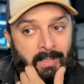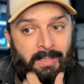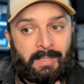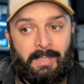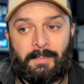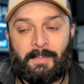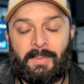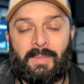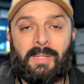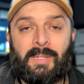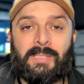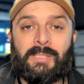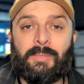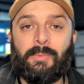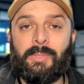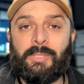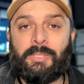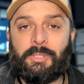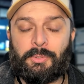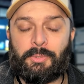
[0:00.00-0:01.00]
But long
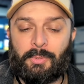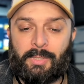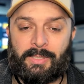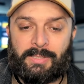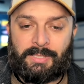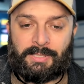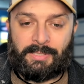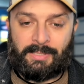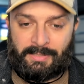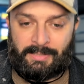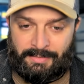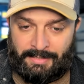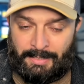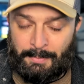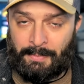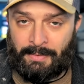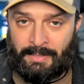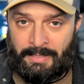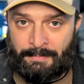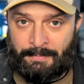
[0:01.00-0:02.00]
story short,
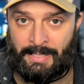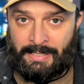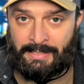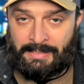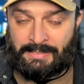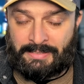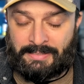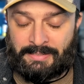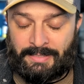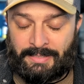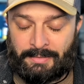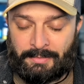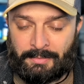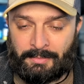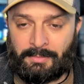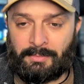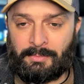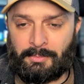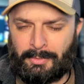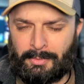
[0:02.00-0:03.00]
typically made of
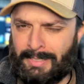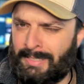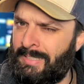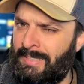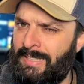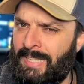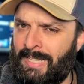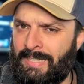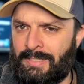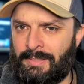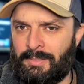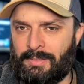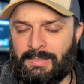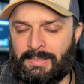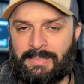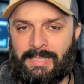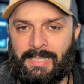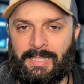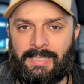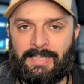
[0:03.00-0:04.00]
steel. We'll get into that here in a
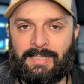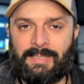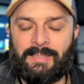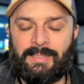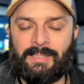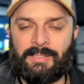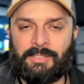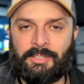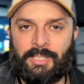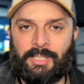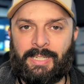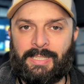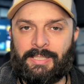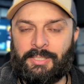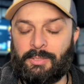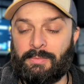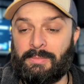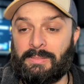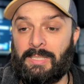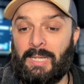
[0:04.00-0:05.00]
second. It does
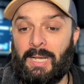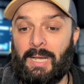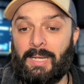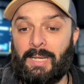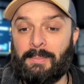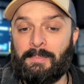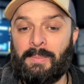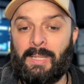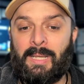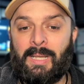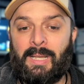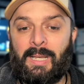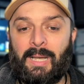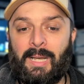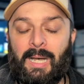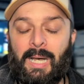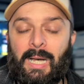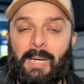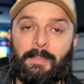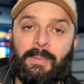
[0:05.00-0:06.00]
change over time.
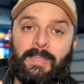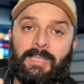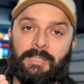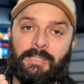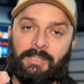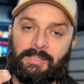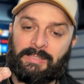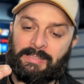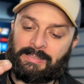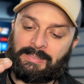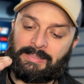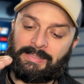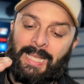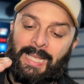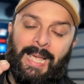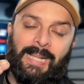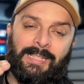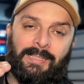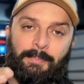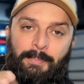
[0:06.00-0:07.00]
Uh, but it's just
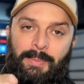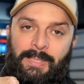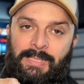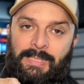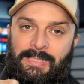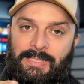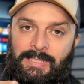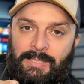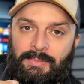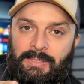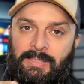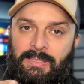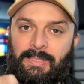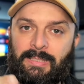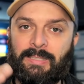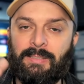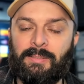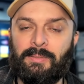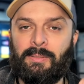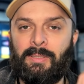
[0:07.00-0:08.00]
stacked pieces of
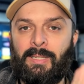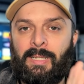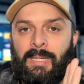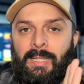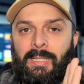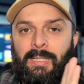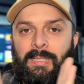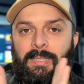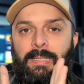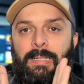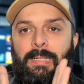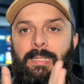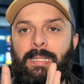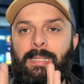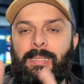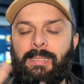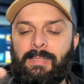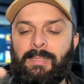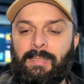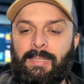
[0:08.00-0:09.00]
steel
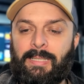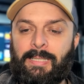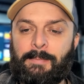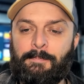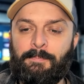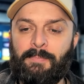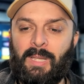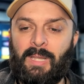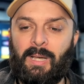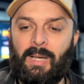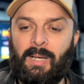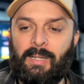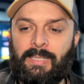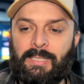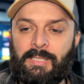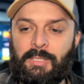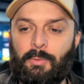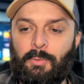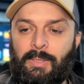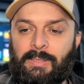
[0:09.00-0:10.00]
neatly. Uh,
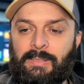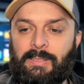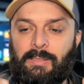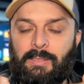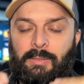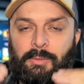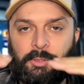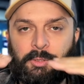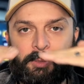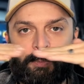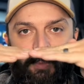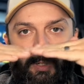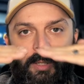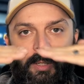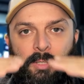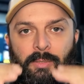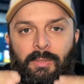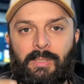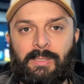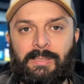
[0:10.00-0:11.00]
each one's a little
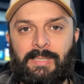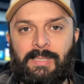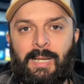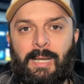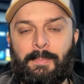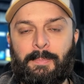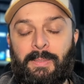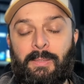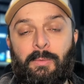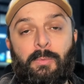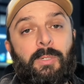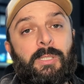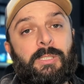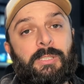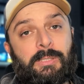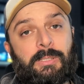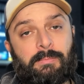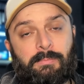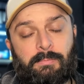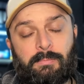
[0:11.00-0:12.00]
smaller on top, and it
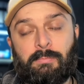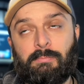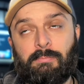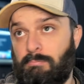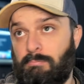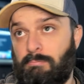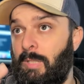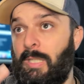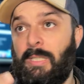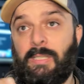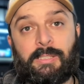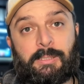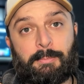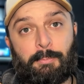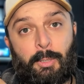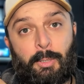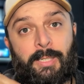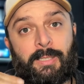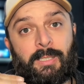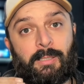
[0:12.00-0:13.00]
works like a
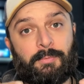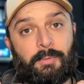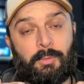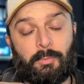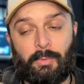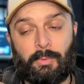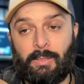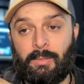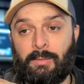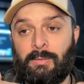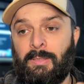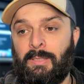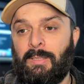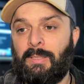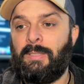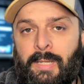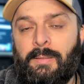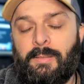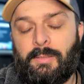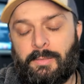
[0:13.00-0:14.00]
spring, if you will.
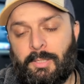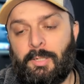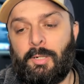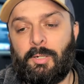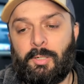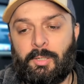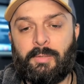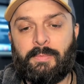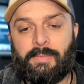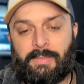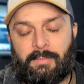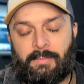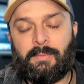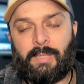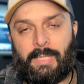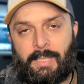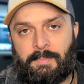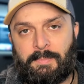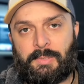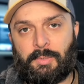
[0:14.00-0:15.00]
And they're curved, and
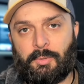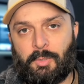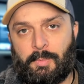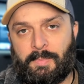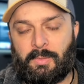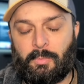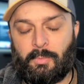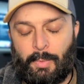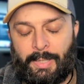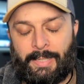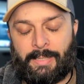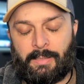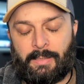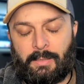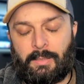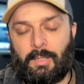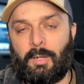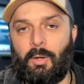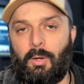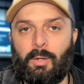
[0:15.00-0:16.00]
they absorb the weight of
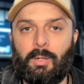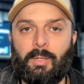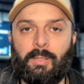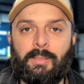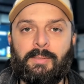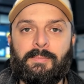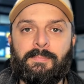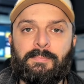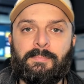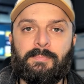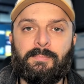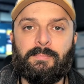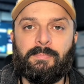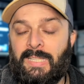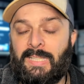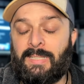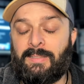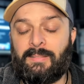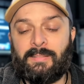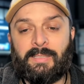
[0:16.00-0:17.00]
the car
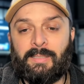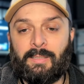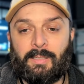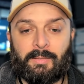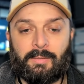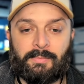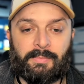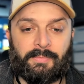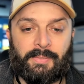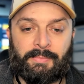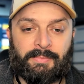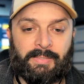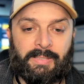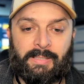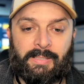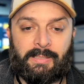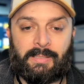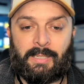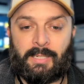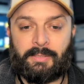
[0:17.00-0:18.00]
and, you know,
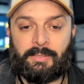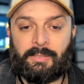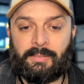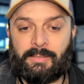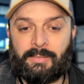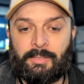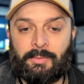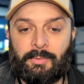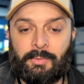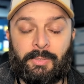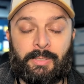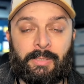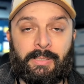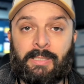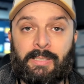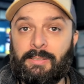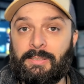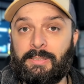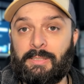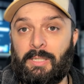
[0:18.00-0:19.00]
50, 100, 200, 300
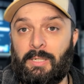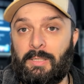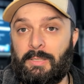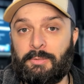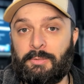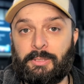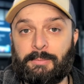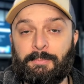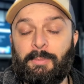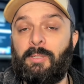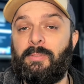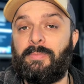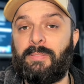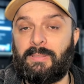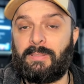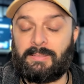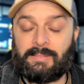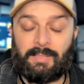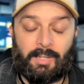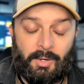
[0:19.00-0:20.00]
years ago, this was
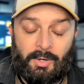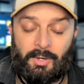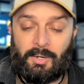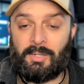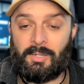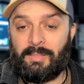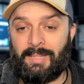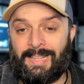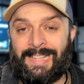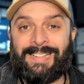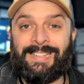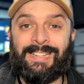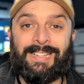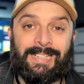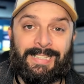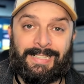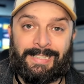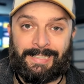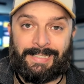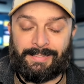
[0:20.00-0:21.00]
perfect. It's all they
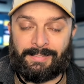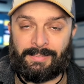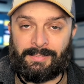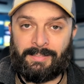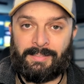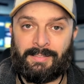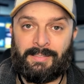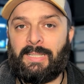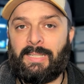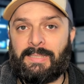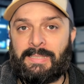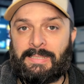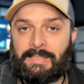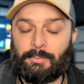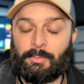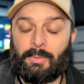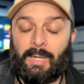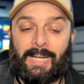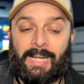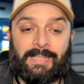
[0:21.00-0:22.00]
needed. And these
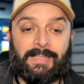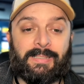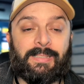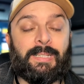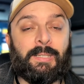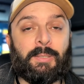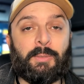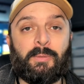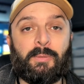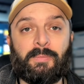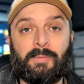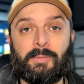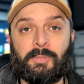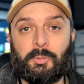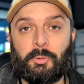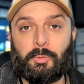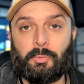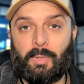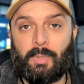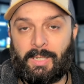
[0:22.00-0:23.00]
were ideal for
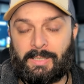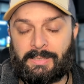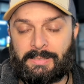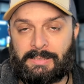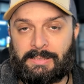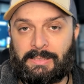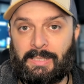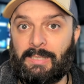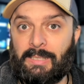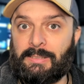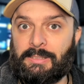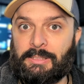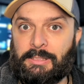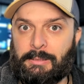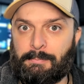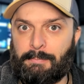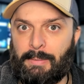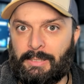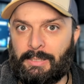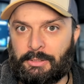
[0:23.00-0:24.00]
trucks,
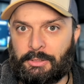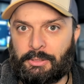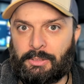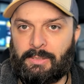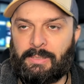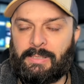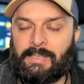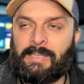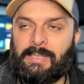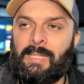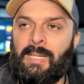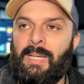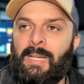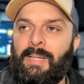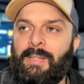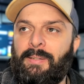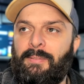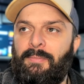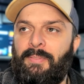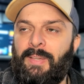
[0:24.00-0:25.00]
especially
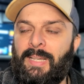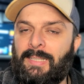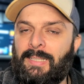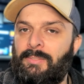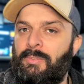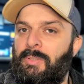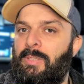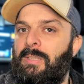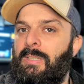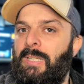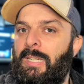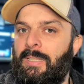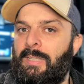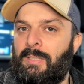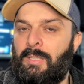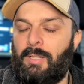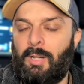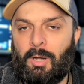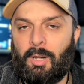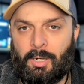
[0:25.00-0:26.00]
vans with a lot
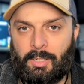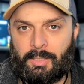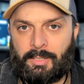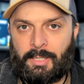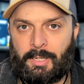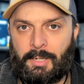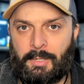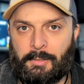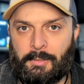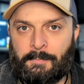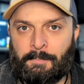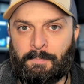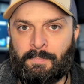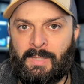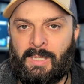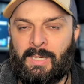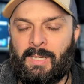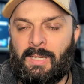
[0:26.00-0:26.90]
of cargo.